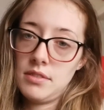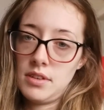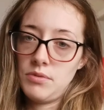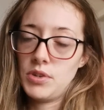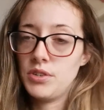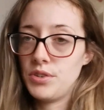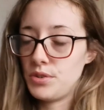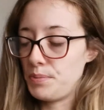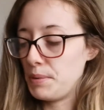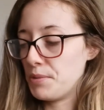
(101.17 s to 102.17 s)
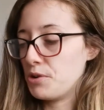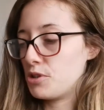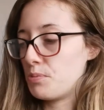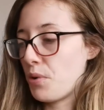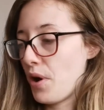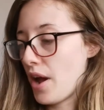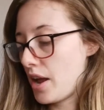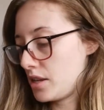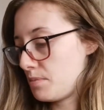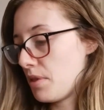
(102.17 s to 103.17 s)
I wanted it to be more a
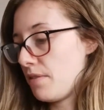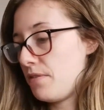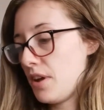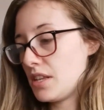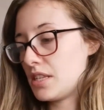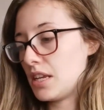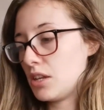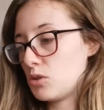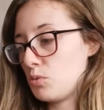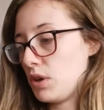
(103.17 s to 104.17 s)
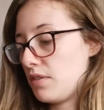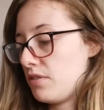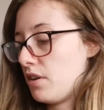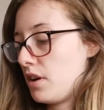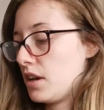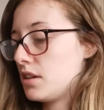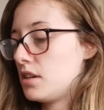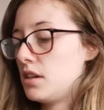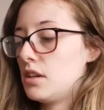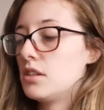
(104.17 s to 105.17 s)
surprise. But the first things we find,
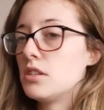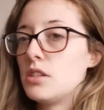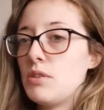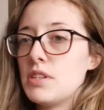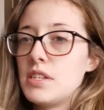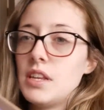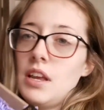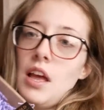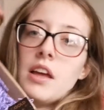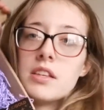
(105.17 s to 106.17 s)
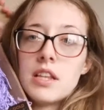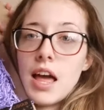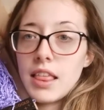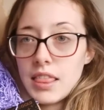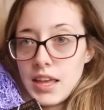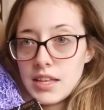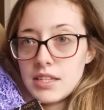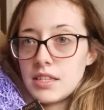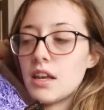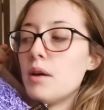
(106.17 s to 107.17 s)
so it's like
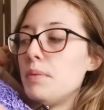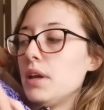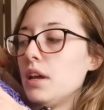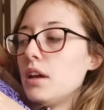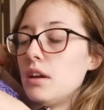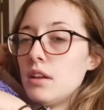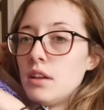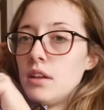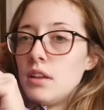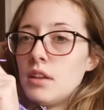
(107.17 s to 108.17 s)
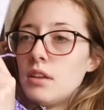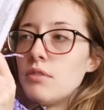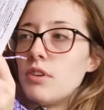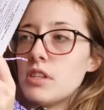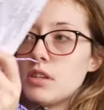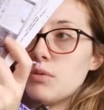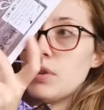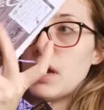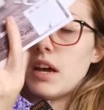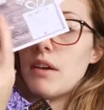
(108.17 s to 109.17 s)
this up here. First thing
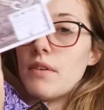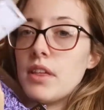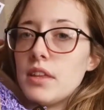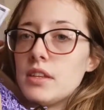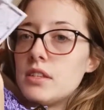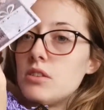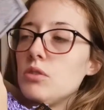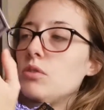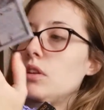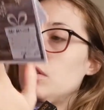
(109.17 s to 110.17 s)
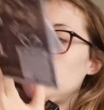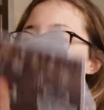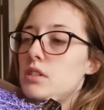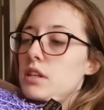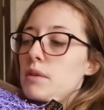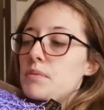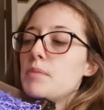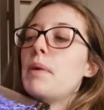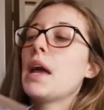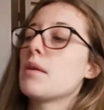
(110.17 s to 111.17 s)
we have are these two little slips
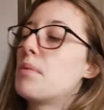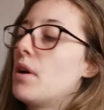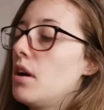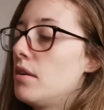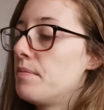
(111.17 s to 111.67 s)
of paper.